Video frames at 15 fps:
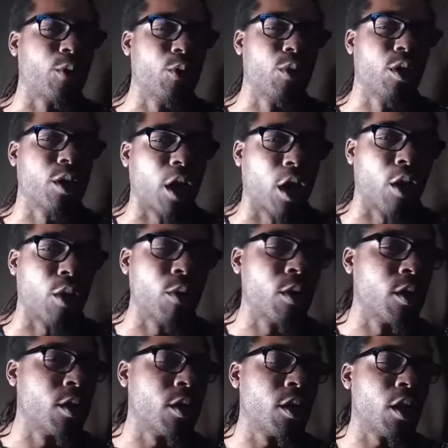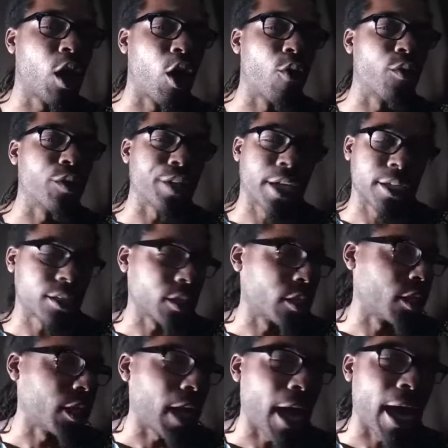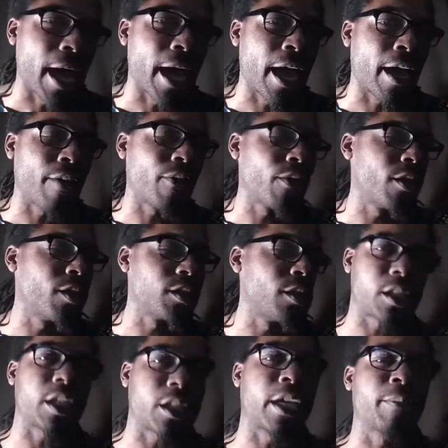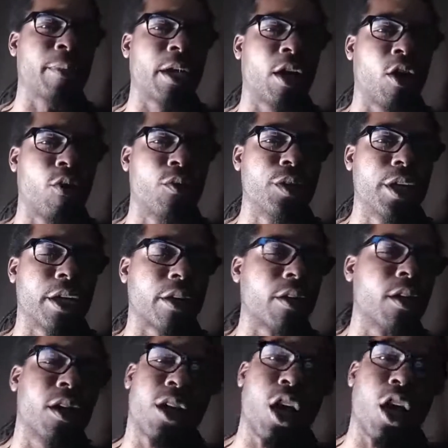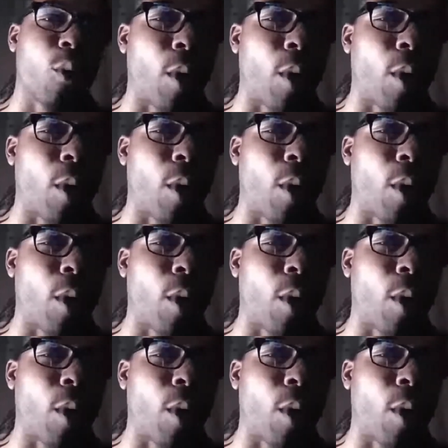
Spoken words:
you can go over there to the live segment over there, go